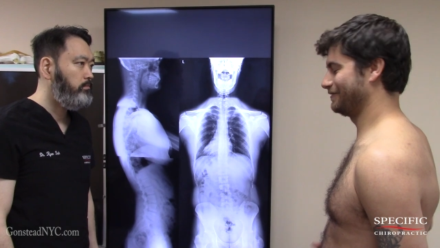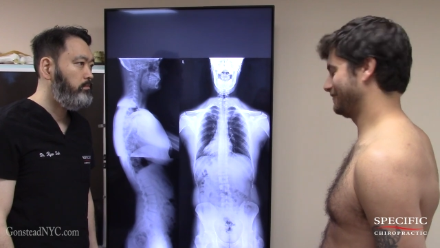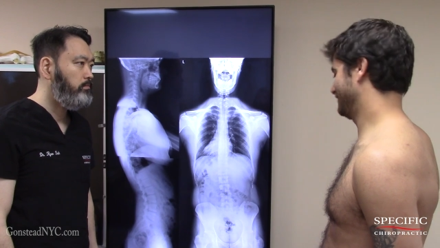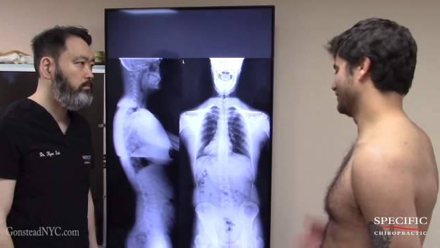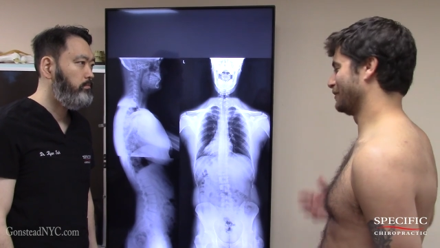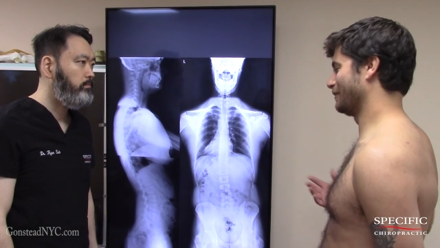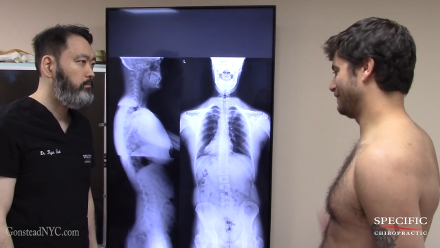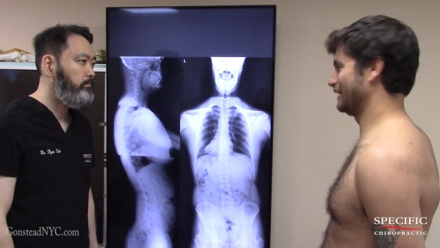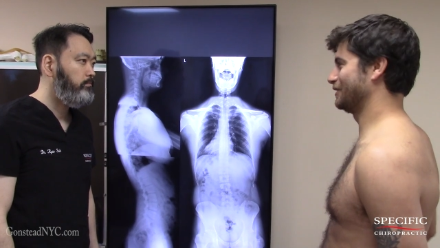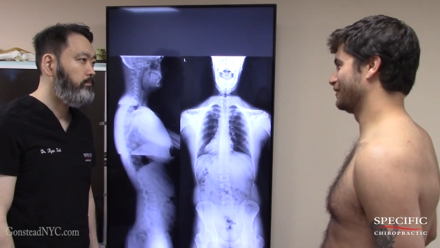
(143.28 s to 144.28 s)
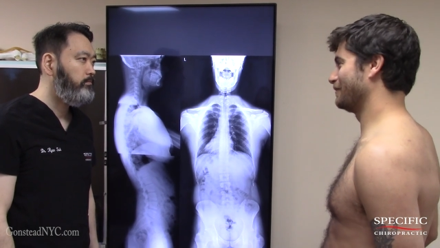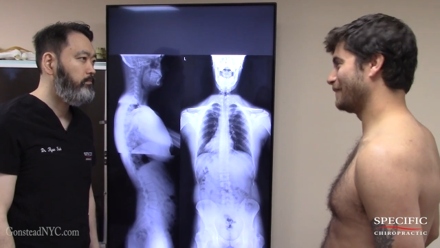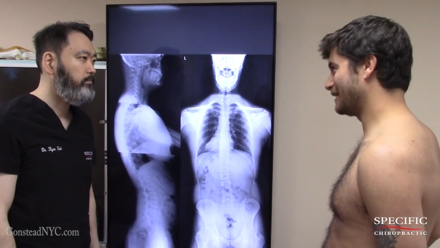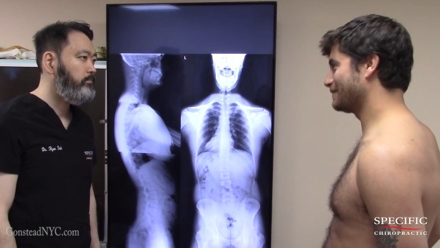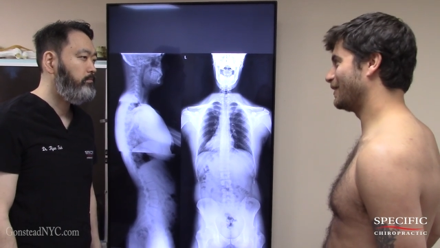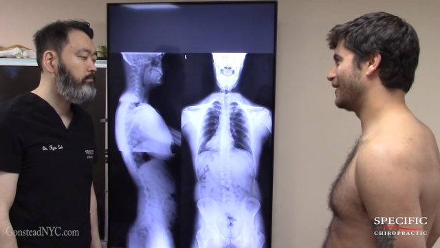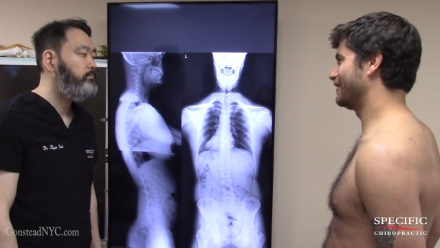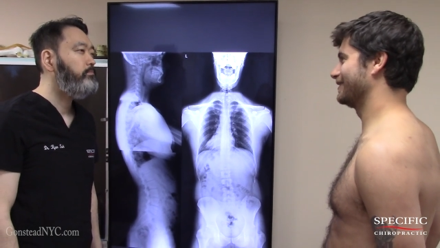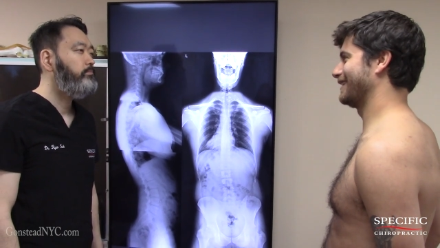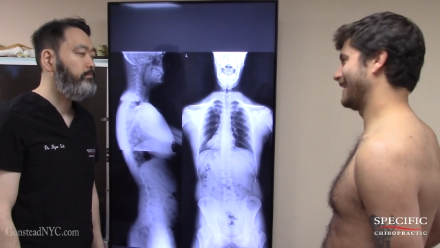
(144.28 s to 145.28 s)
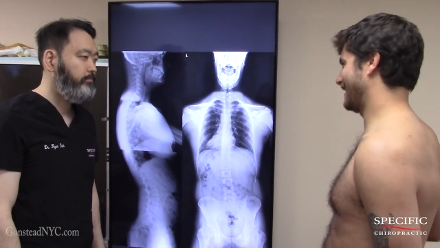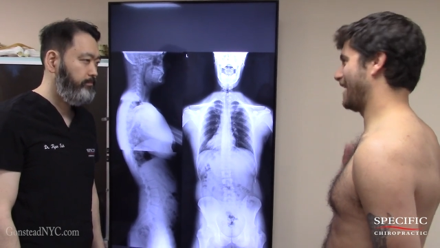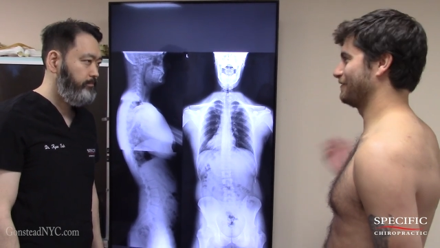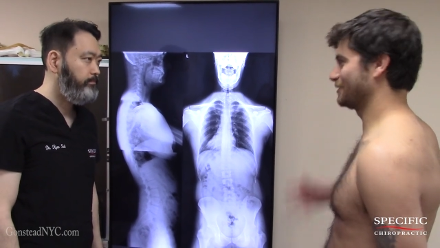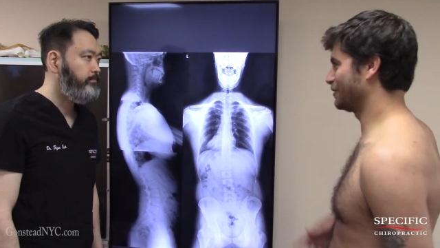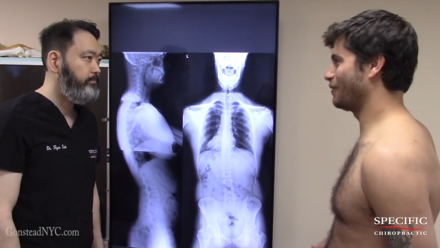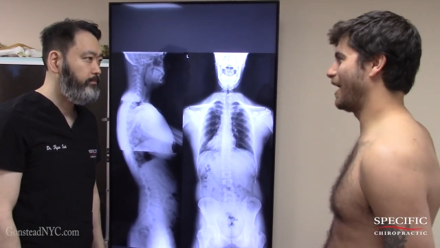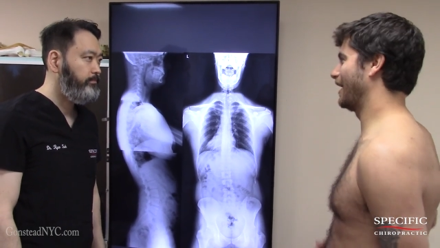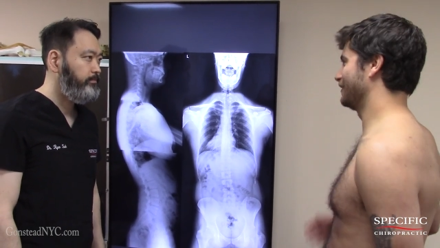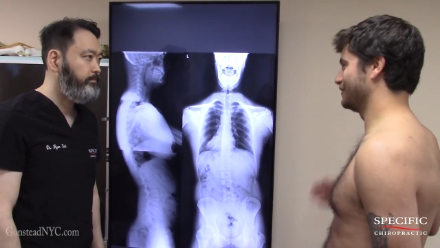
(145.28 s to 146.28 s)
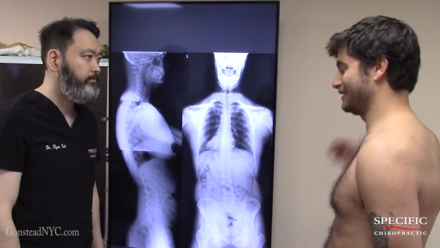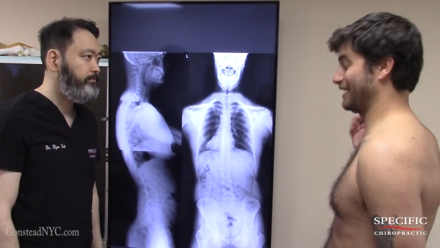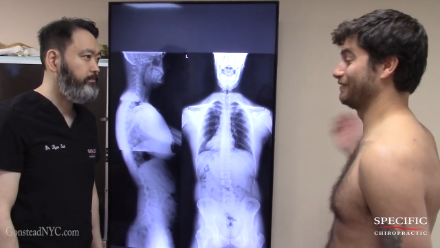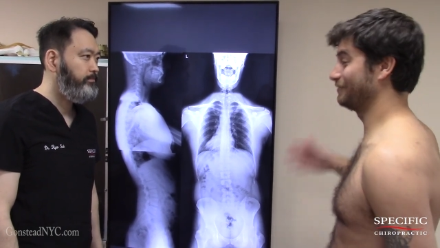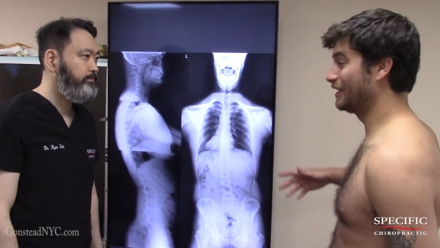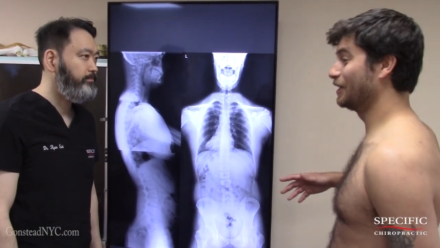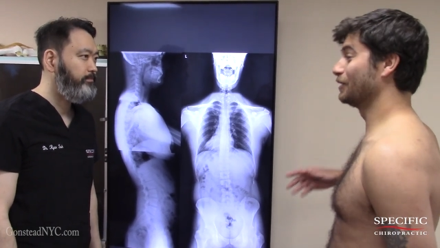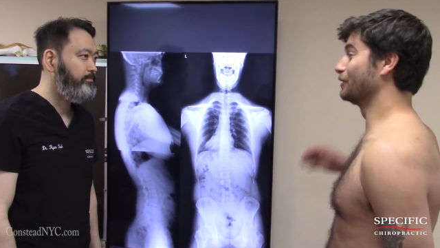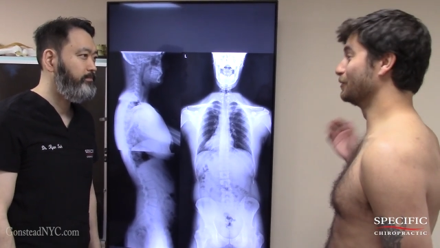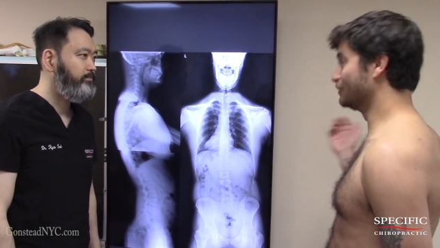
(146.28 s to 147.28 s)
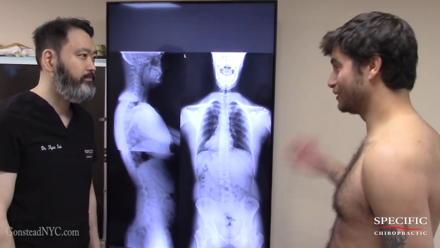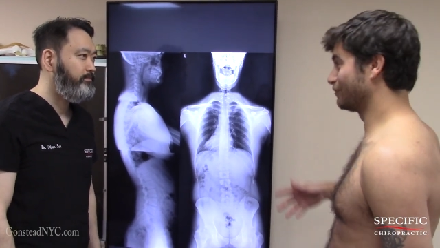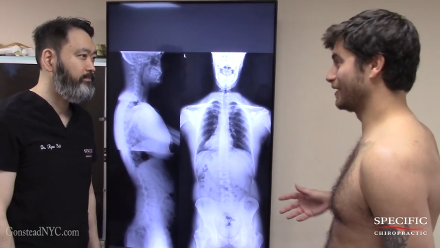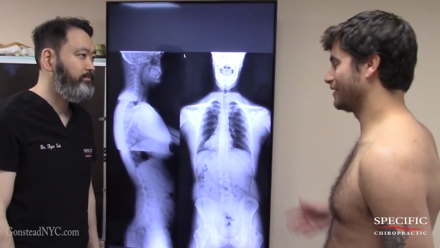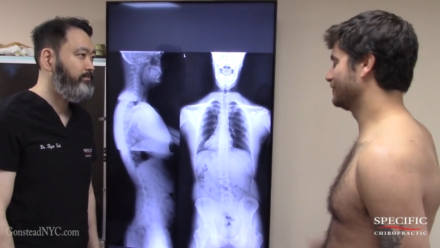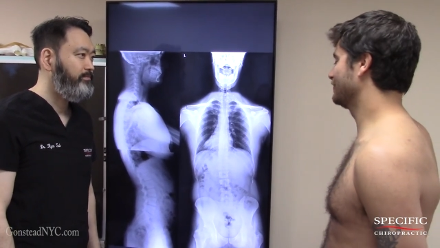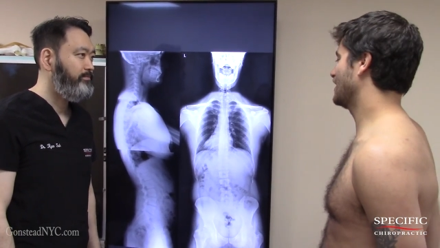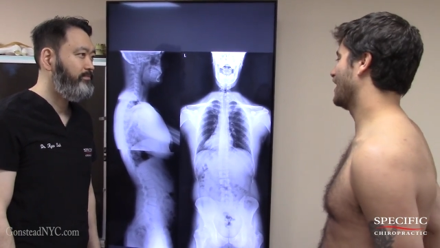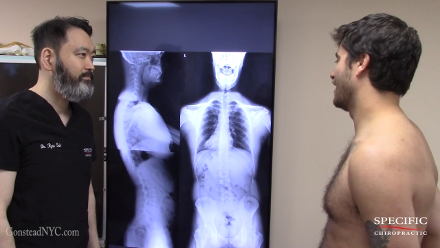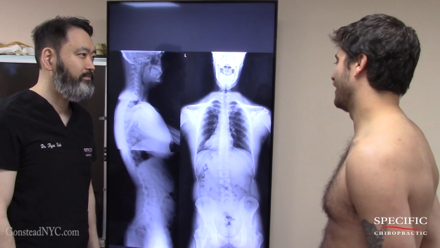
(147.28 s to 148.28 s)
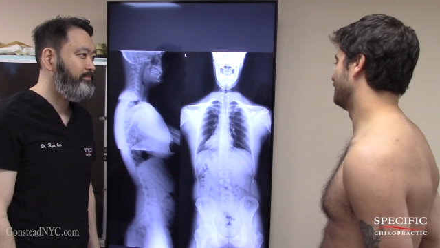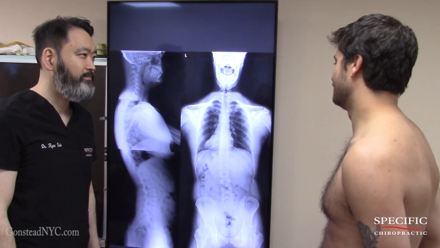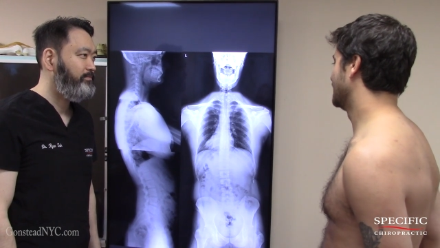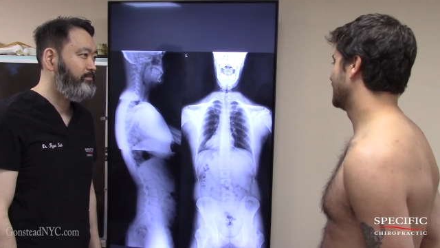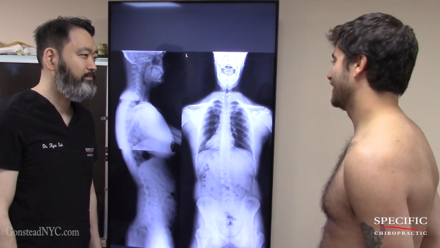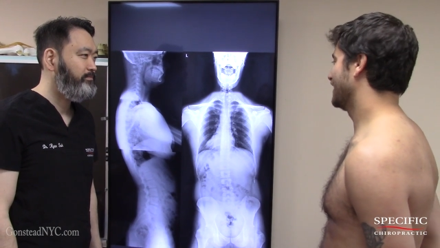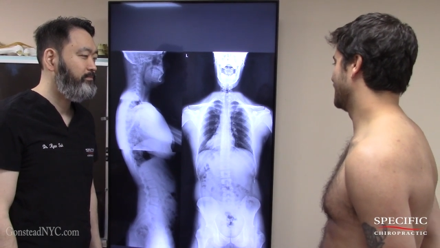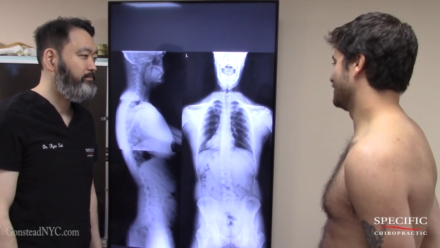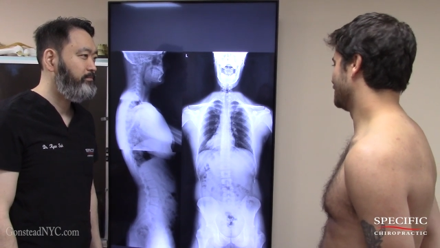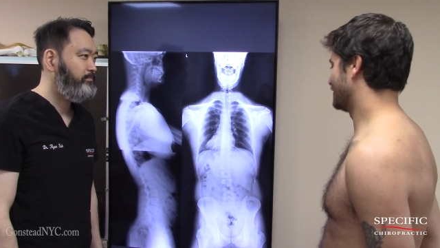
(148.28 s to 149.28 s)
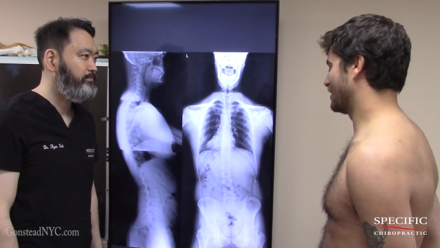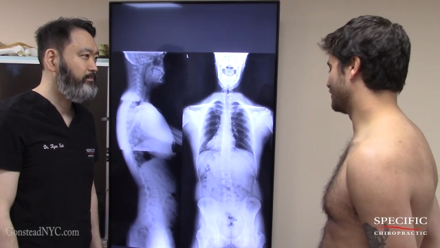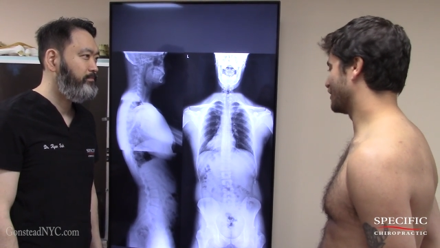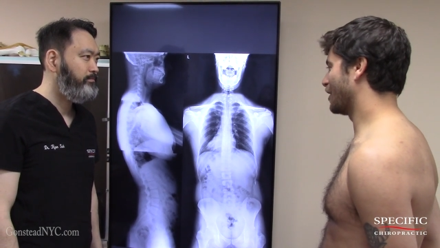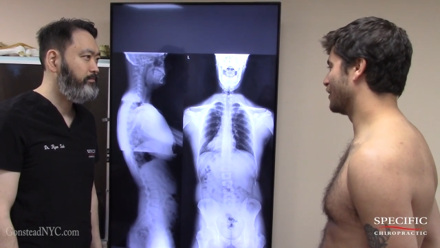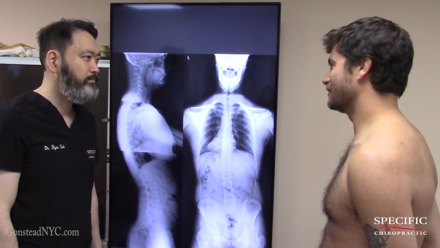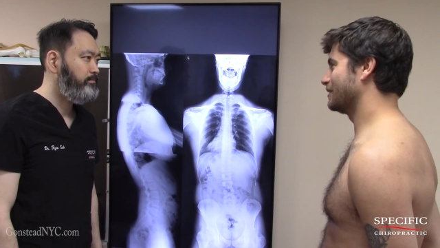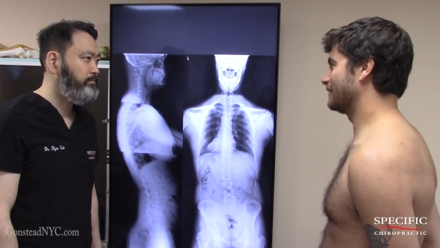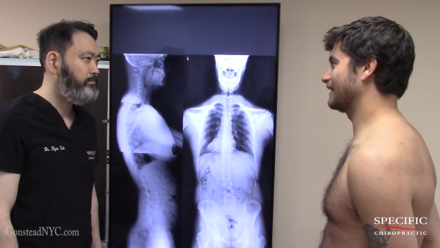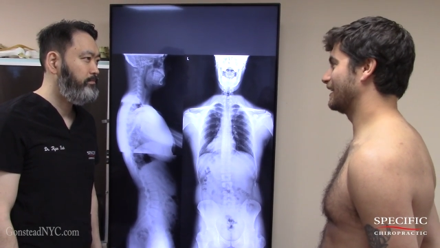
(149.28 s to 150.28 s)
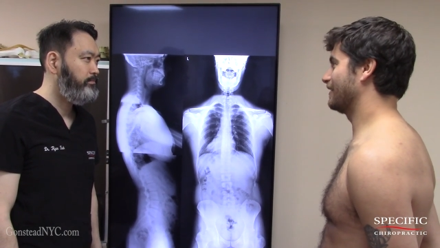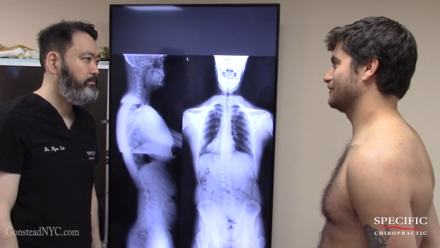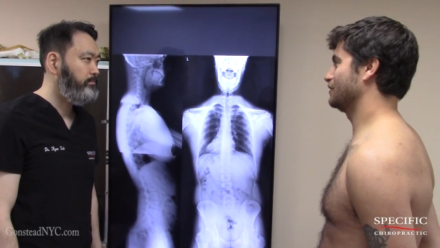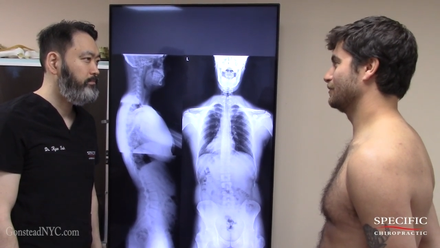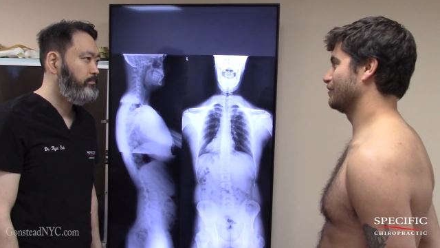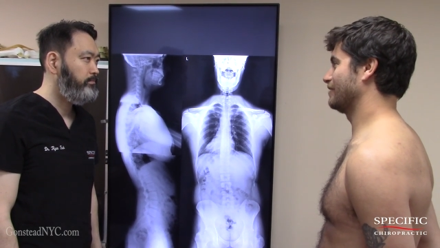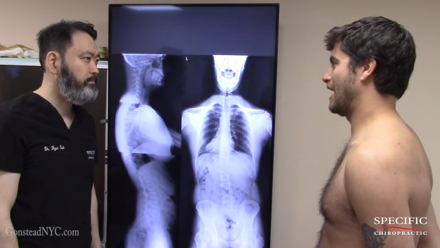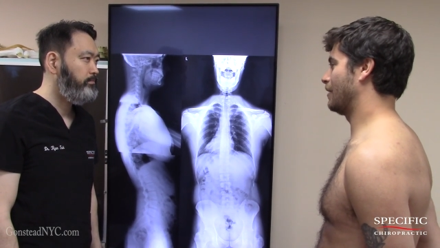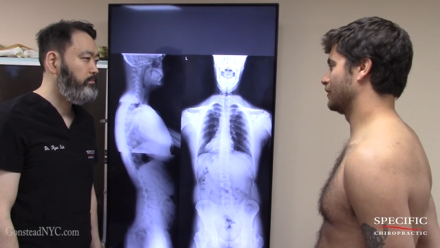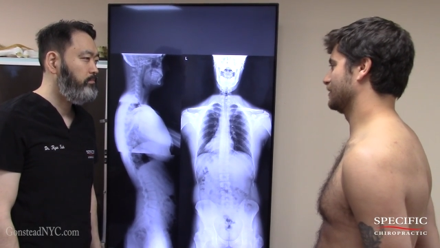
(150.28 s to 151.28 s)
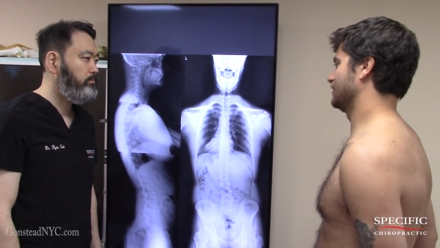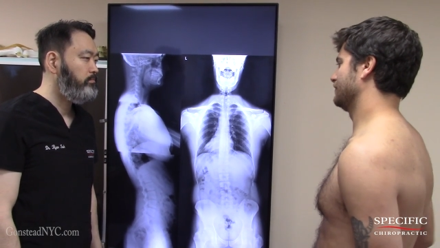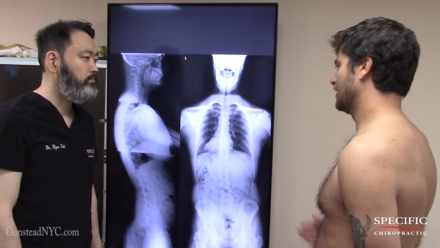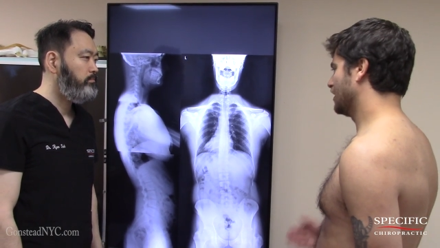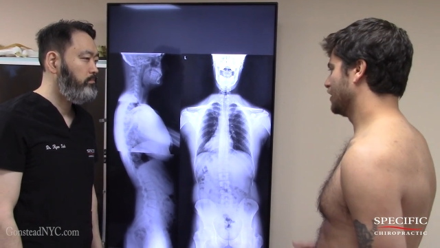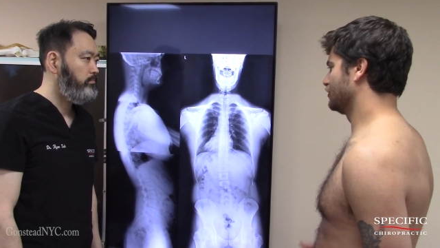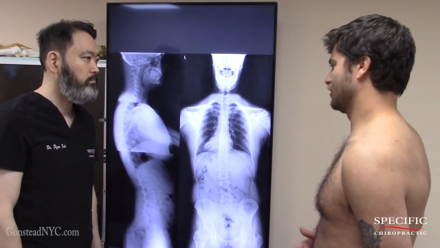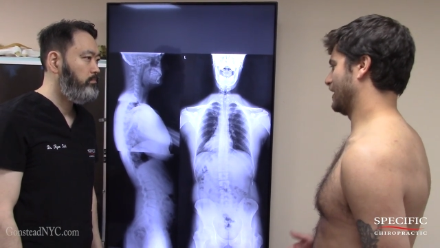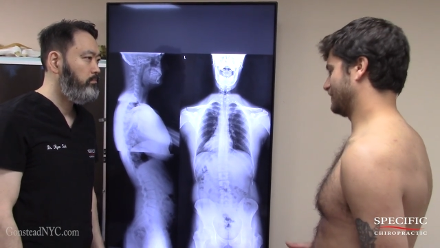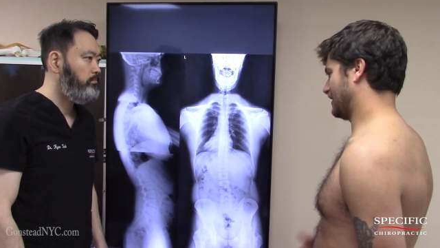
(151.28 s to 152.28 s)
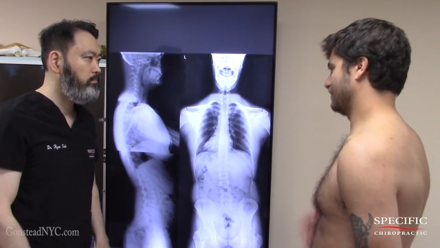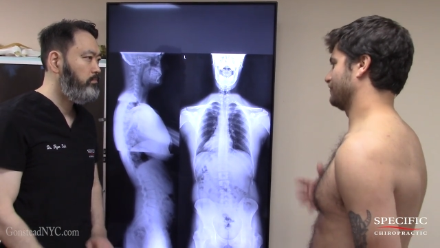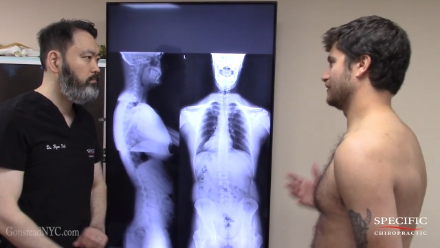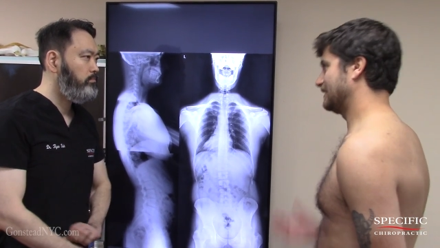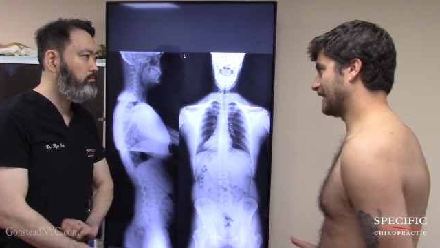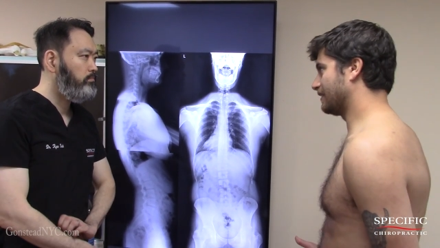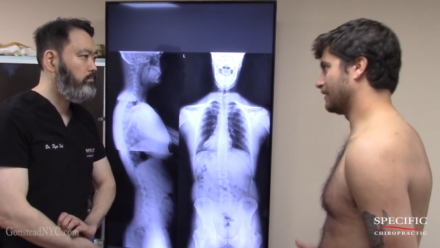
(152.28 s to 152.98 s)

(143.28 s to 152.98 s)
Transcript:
Speaker 1: if you were a pitcher in baseball and like after a while you just kind of lose the rhythm. Um, it'll it'll go typically after two three hours and usually have to kind of reset a